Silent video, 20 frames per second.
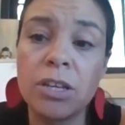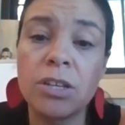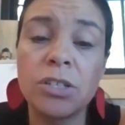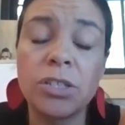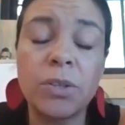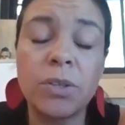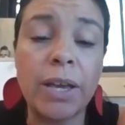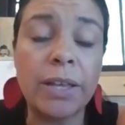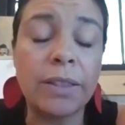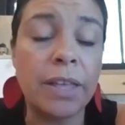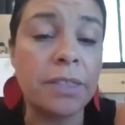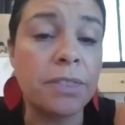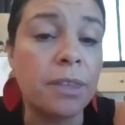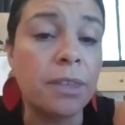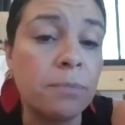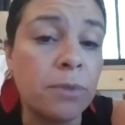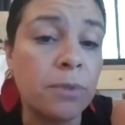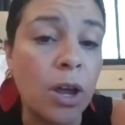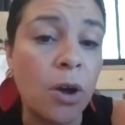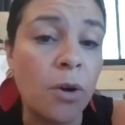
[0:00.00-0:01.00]
So I let
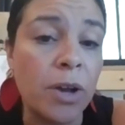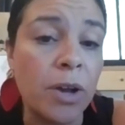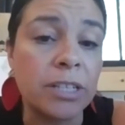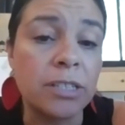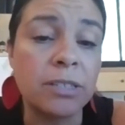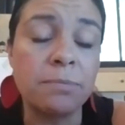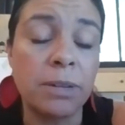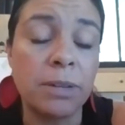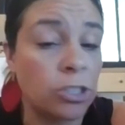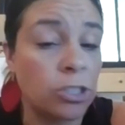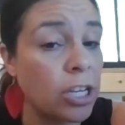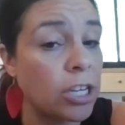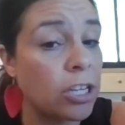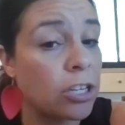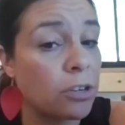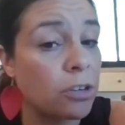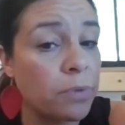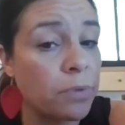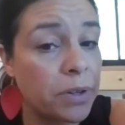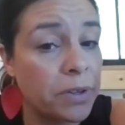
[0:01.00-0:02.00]
them know it's much like
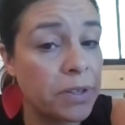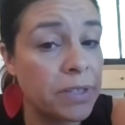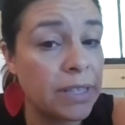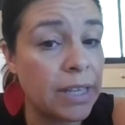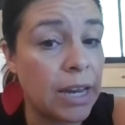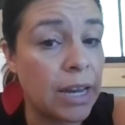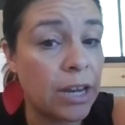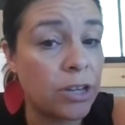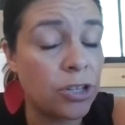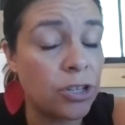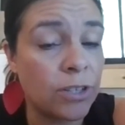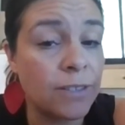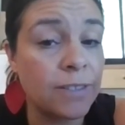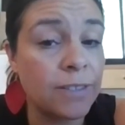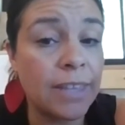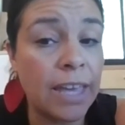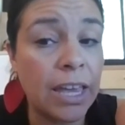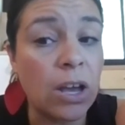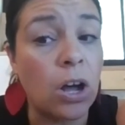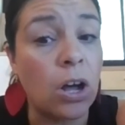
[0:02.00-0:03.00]
your real estate agents.
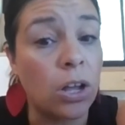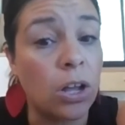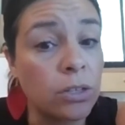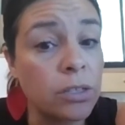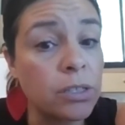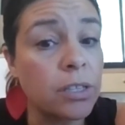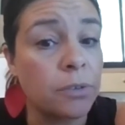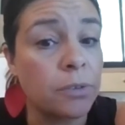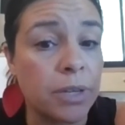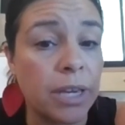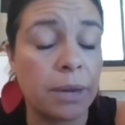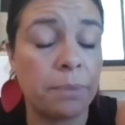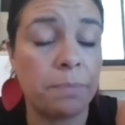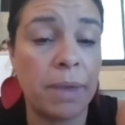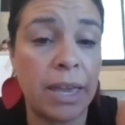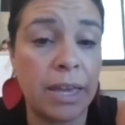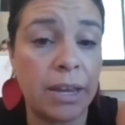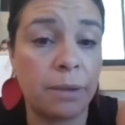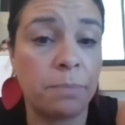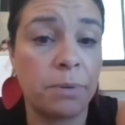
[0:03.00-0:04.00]
They also get
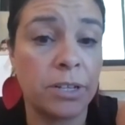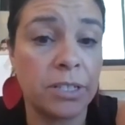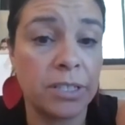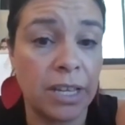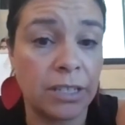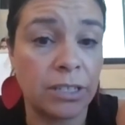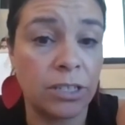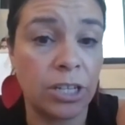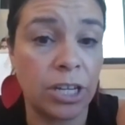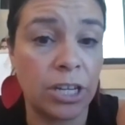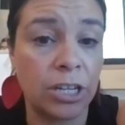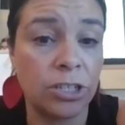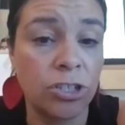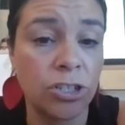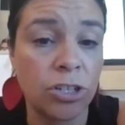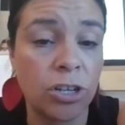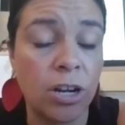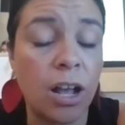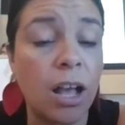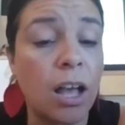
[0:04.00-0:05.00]
paid a
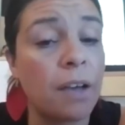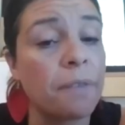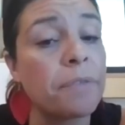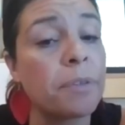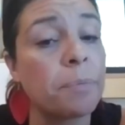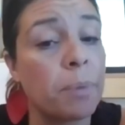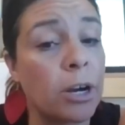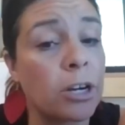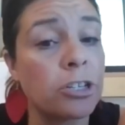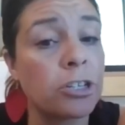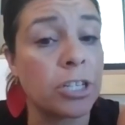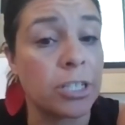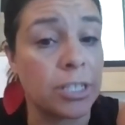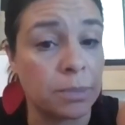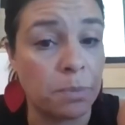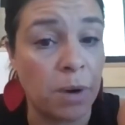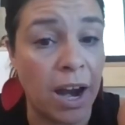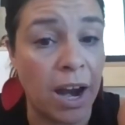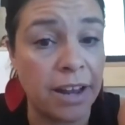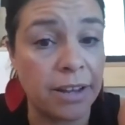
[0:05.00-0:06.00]
percentage of the
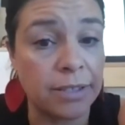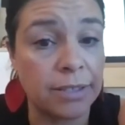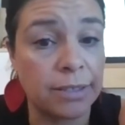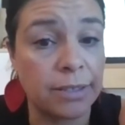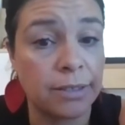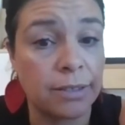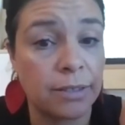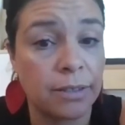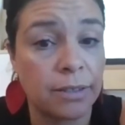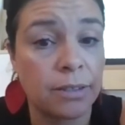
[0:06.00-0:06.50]
purchase price.